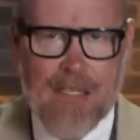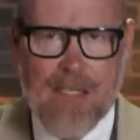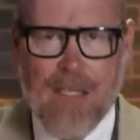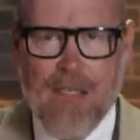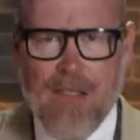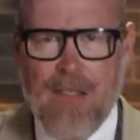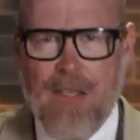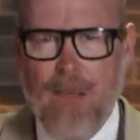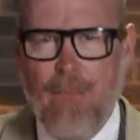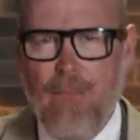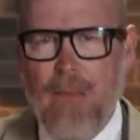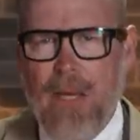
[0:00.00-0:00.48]

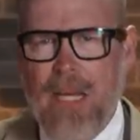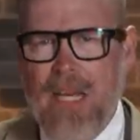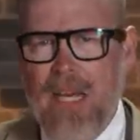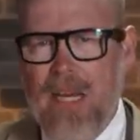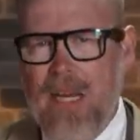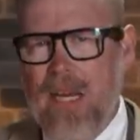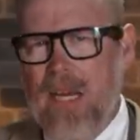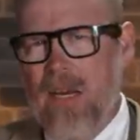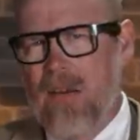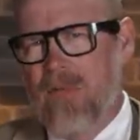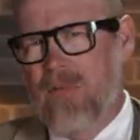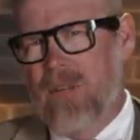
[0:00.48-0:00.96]
Since the
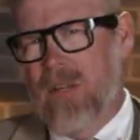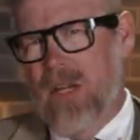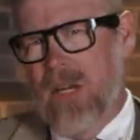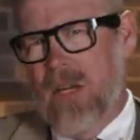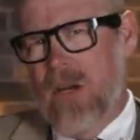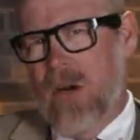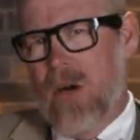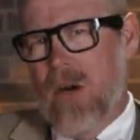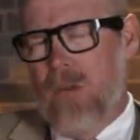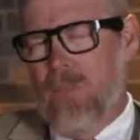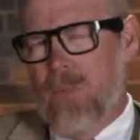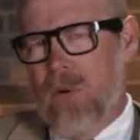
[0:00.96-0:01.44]
beginning of
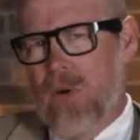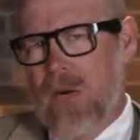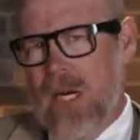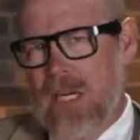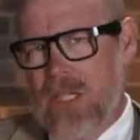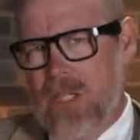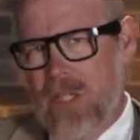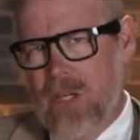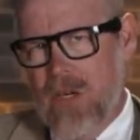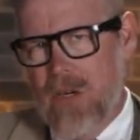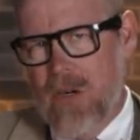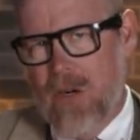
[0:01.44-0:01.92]
the
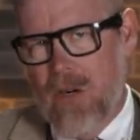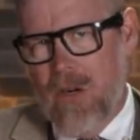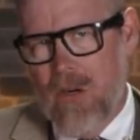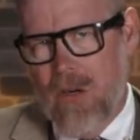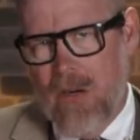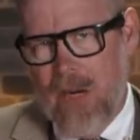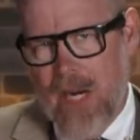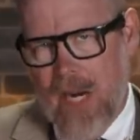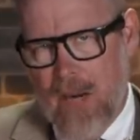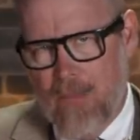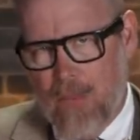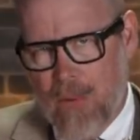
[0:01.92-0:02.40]
operation
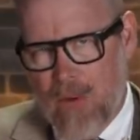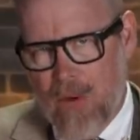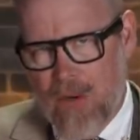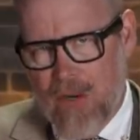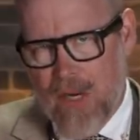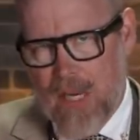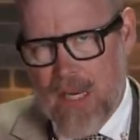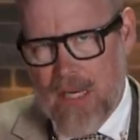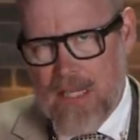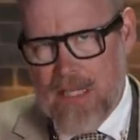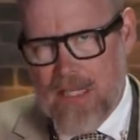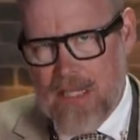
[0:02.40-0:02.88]
on April
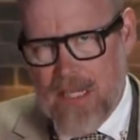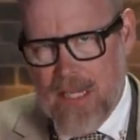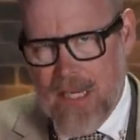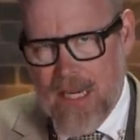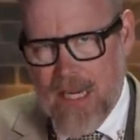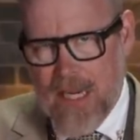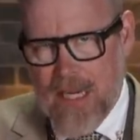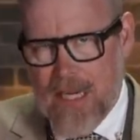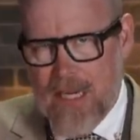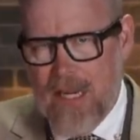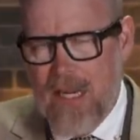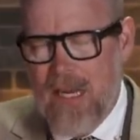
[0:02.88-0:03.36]

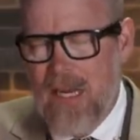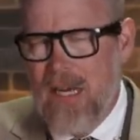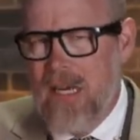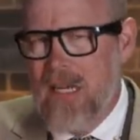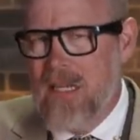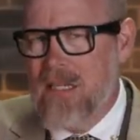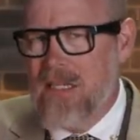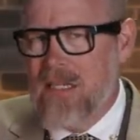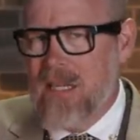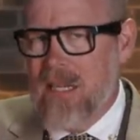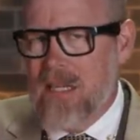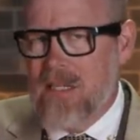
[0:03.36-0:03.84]
nineteenth,
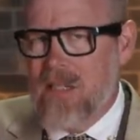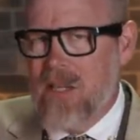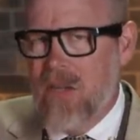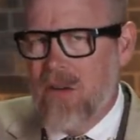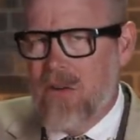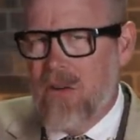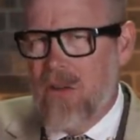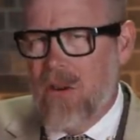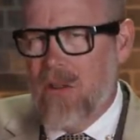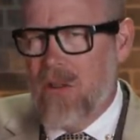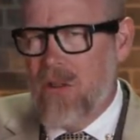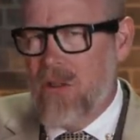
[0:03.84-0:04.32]
six
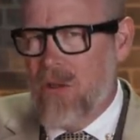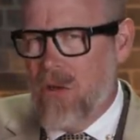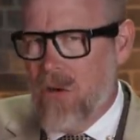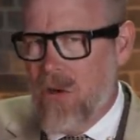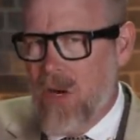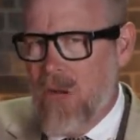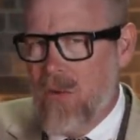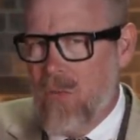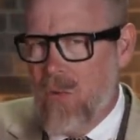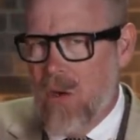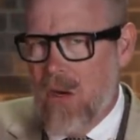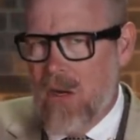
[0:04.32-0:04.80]
hundred
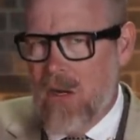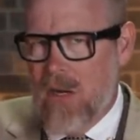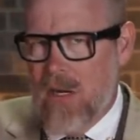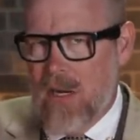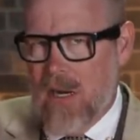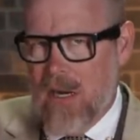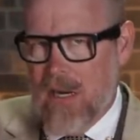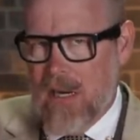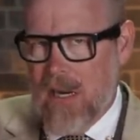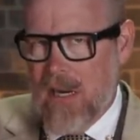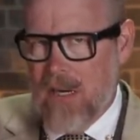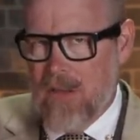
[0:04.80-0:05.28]
thirty-one
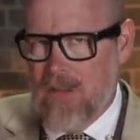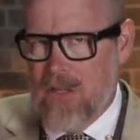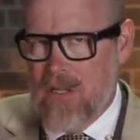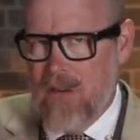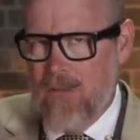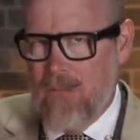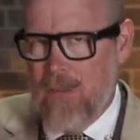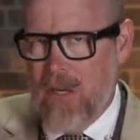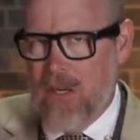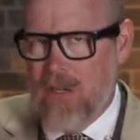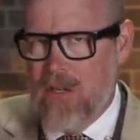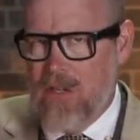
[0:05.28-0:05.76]
dugouts
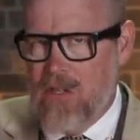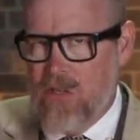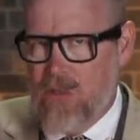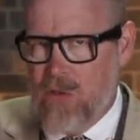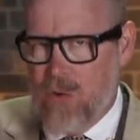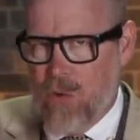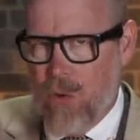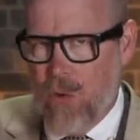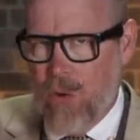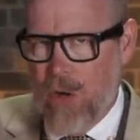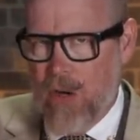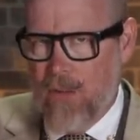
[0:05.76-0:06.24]
have been
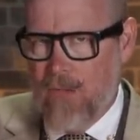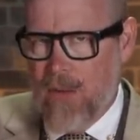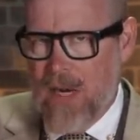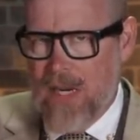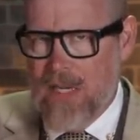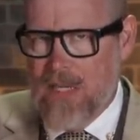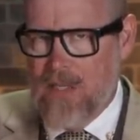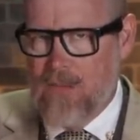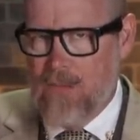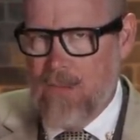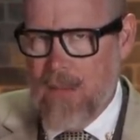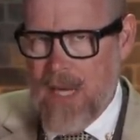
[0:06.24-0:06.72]
destroyed by
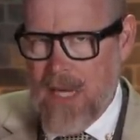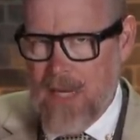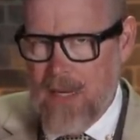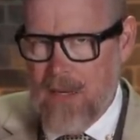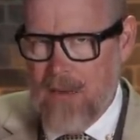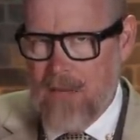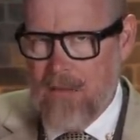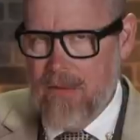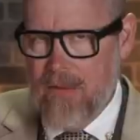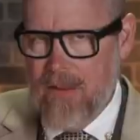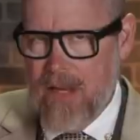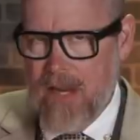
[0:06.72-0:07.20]
his men.
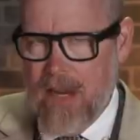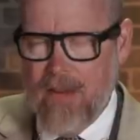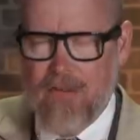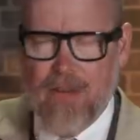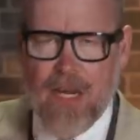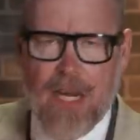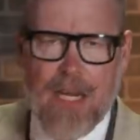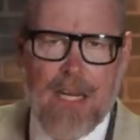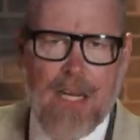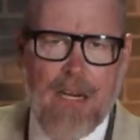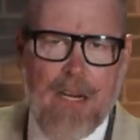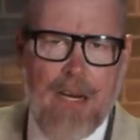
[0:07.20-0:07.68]
They have
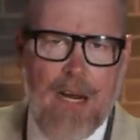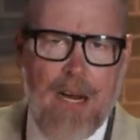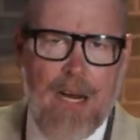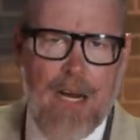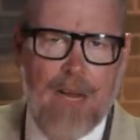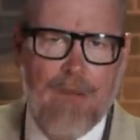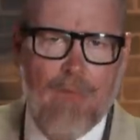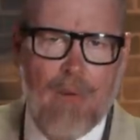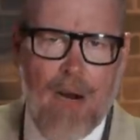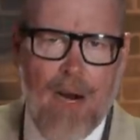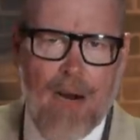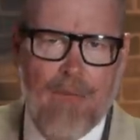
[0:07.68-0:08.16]
taken
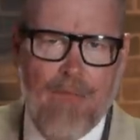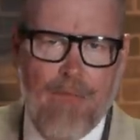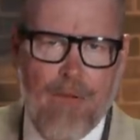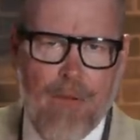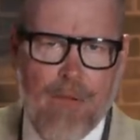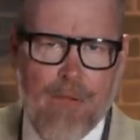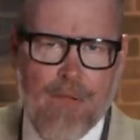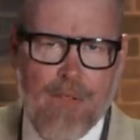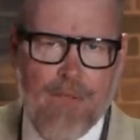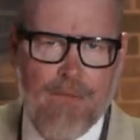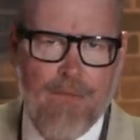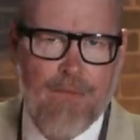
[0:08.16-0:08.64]
nine
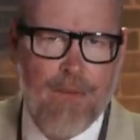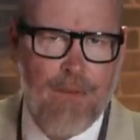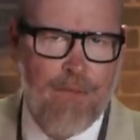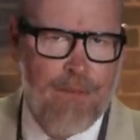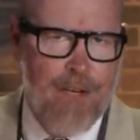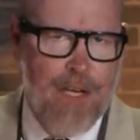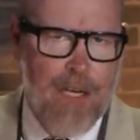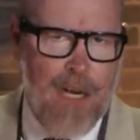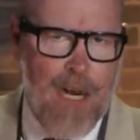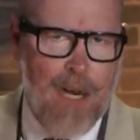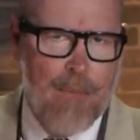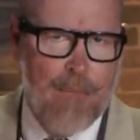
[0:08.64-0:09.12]
rifles,
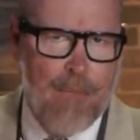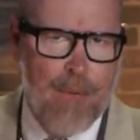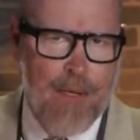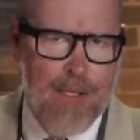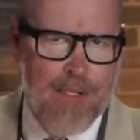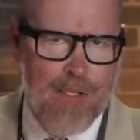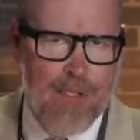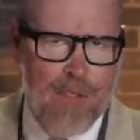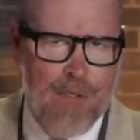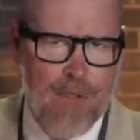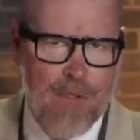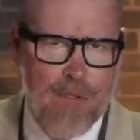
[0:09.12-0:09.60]
fifty-nine
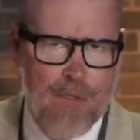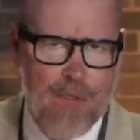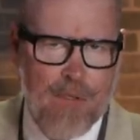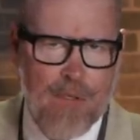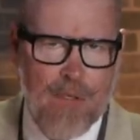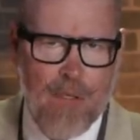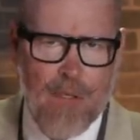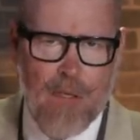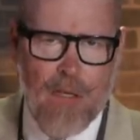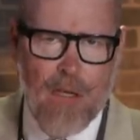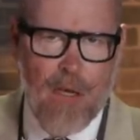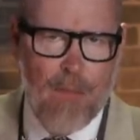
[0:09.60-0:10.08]
pistols,
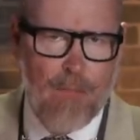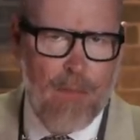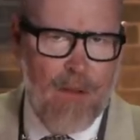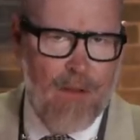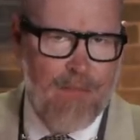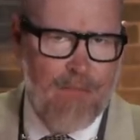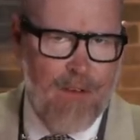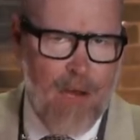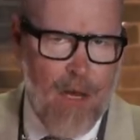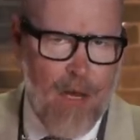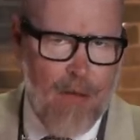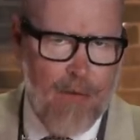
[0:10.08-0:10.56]
a couple
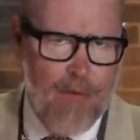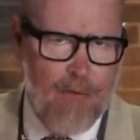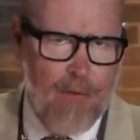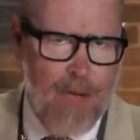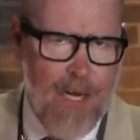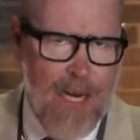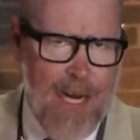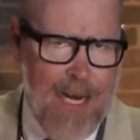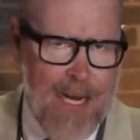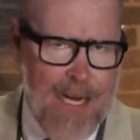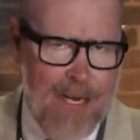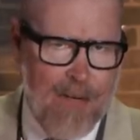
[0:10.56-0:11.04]
of
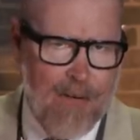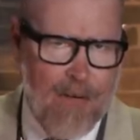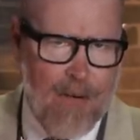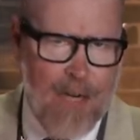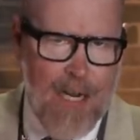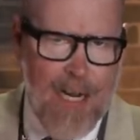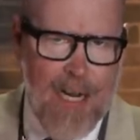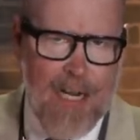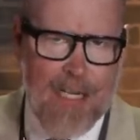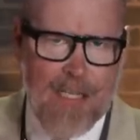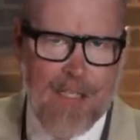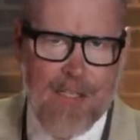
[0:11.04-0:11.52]
hundred hand
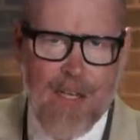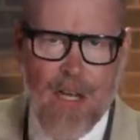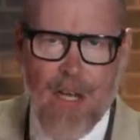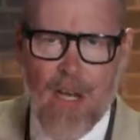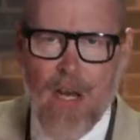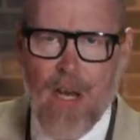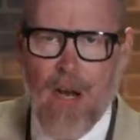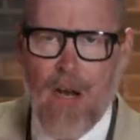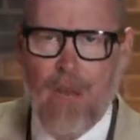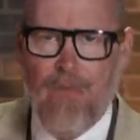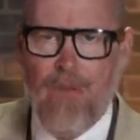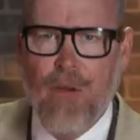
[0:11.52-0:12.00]
grenades,
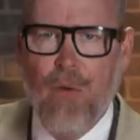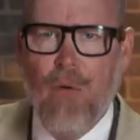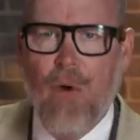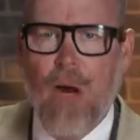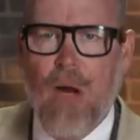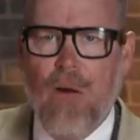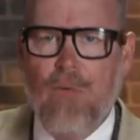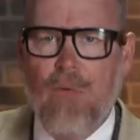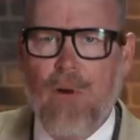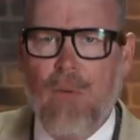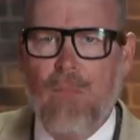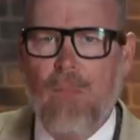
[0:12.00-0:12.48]
a few
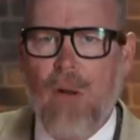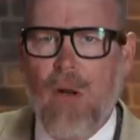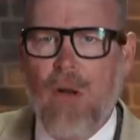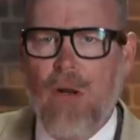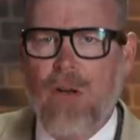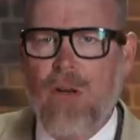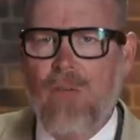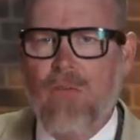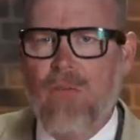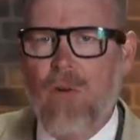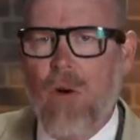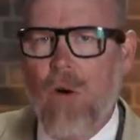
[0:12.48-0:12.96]
hundred
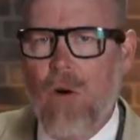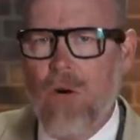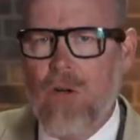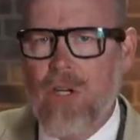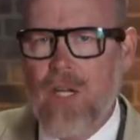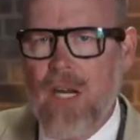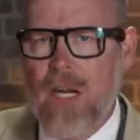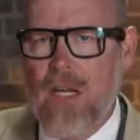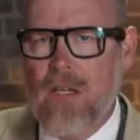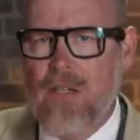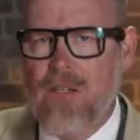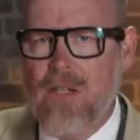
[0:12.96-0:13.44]
Molotov
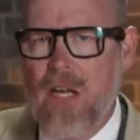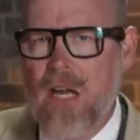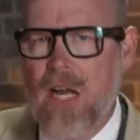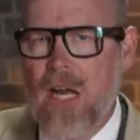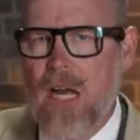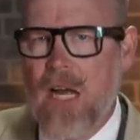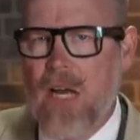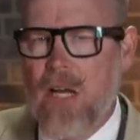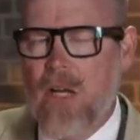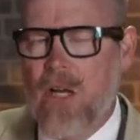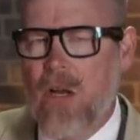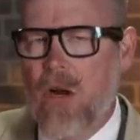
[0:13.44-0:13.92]
cocktails,
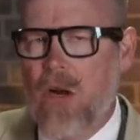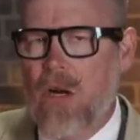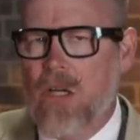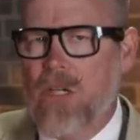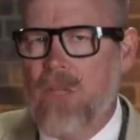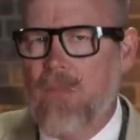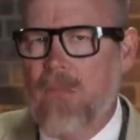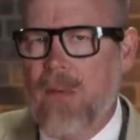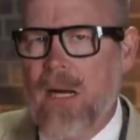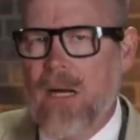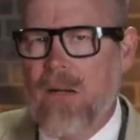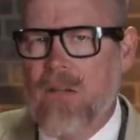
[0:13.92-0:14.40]
and
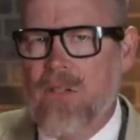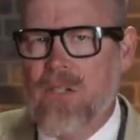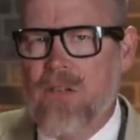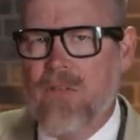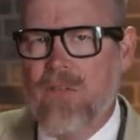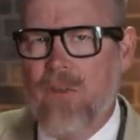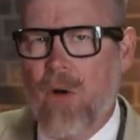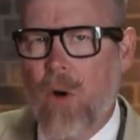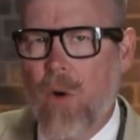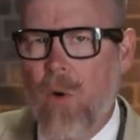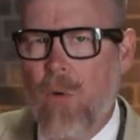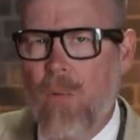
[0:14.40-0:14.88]
large amounts
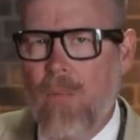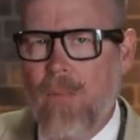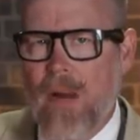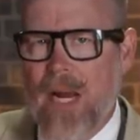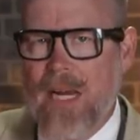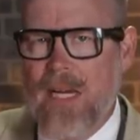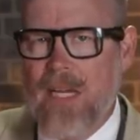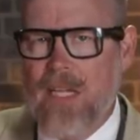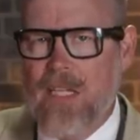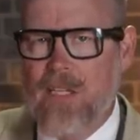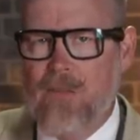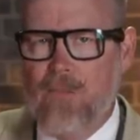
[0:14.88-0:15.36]
of
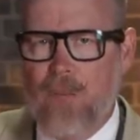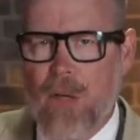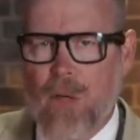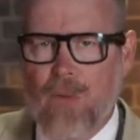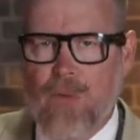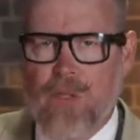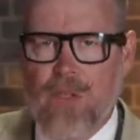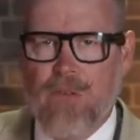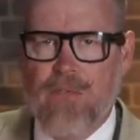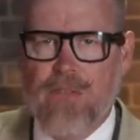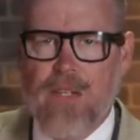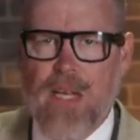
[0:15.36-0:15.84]
homemade
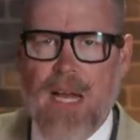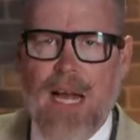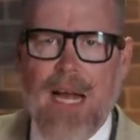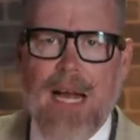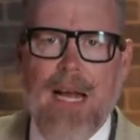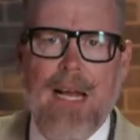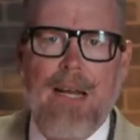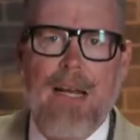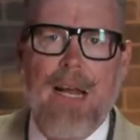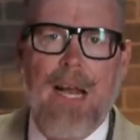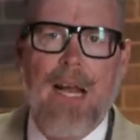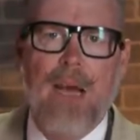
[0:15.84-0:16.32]
explosives
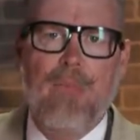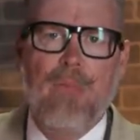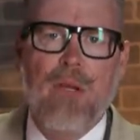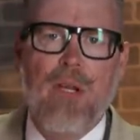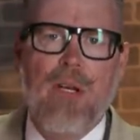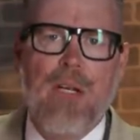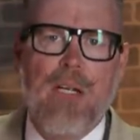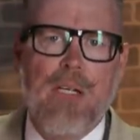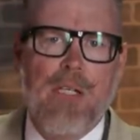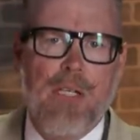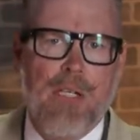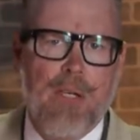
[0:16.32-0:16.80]
and
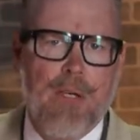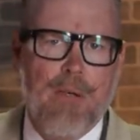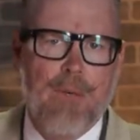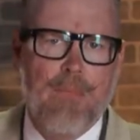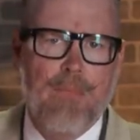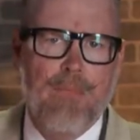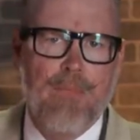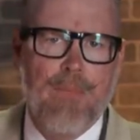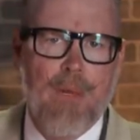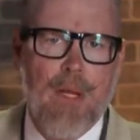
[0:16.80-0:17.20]
ammunition.